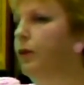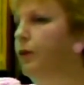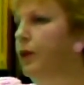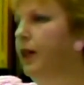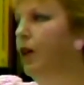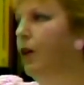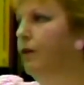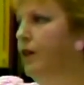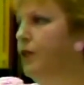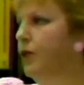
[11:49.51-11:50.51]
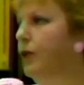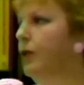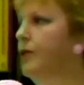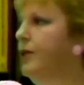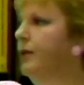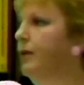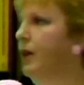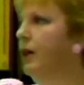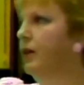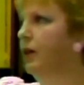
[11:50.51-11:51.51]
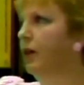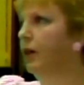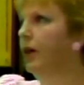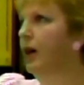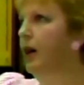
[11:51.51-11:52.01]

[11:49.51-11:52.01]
what they call ventricles, and they're